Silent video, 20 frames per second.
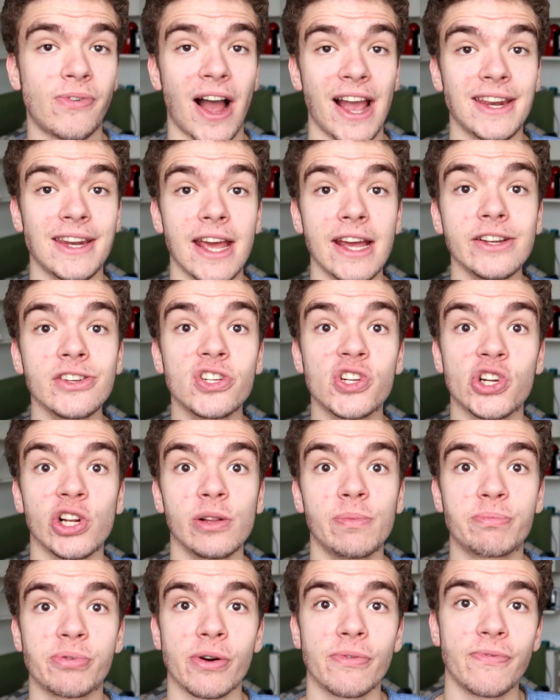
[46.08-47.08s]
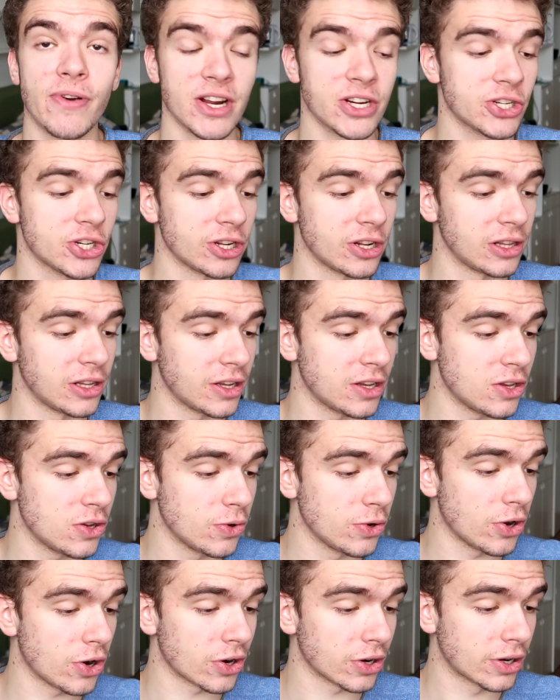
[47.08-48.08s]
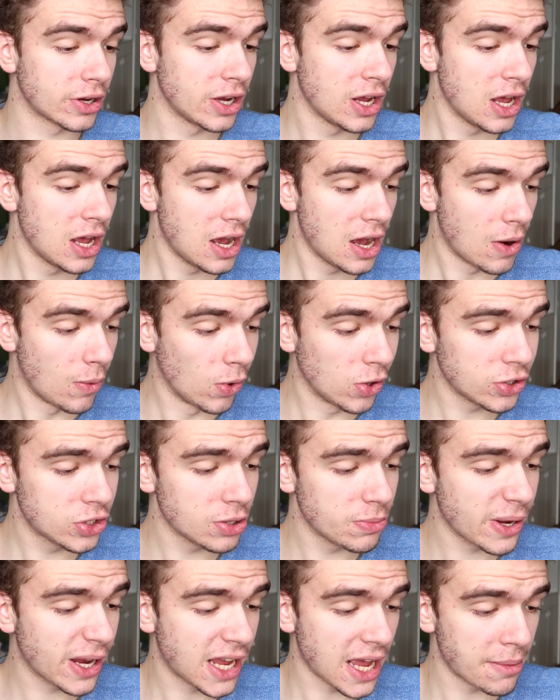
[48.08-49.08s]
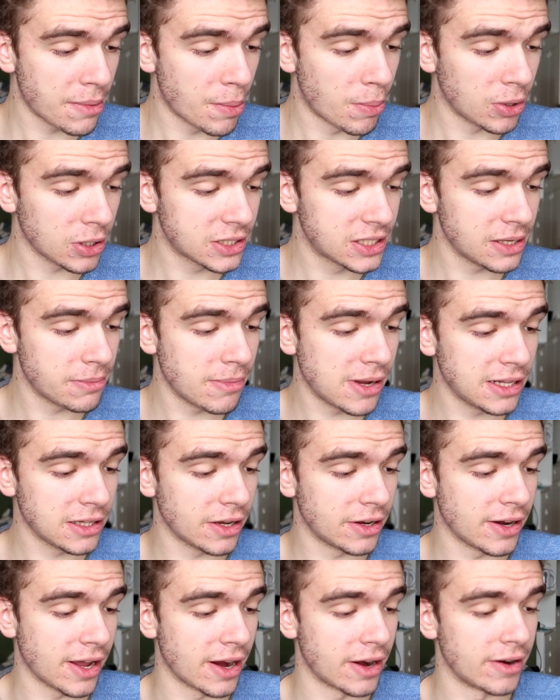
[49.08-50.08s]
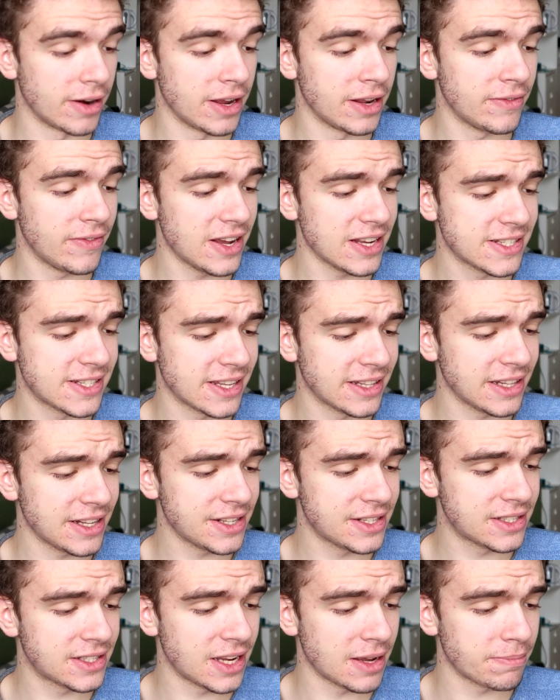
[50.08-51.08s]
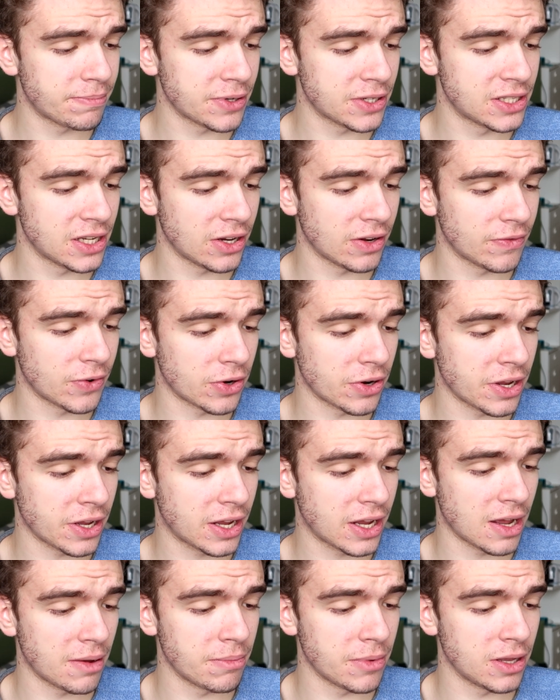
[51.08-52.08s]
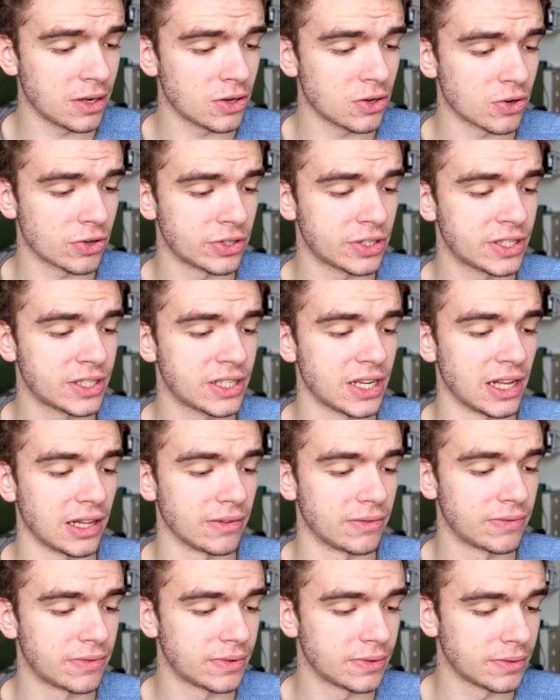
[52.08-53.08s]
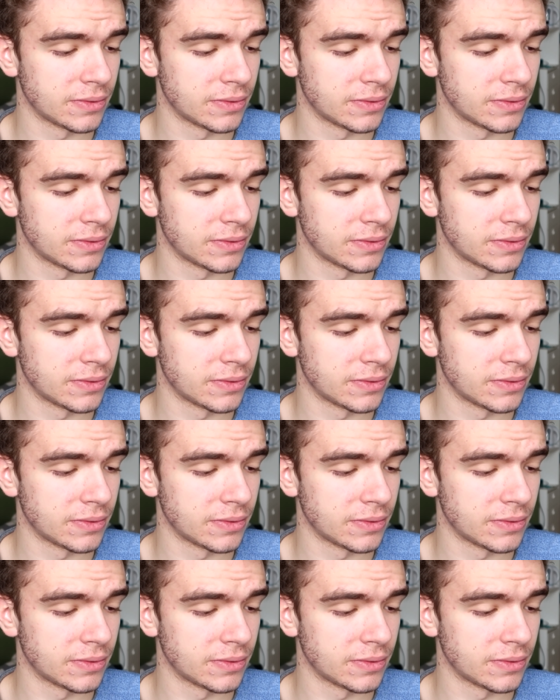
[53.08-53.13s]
financial professional in New York. Want to become a multimillionaire? Invest at least 10% of your income in yourself.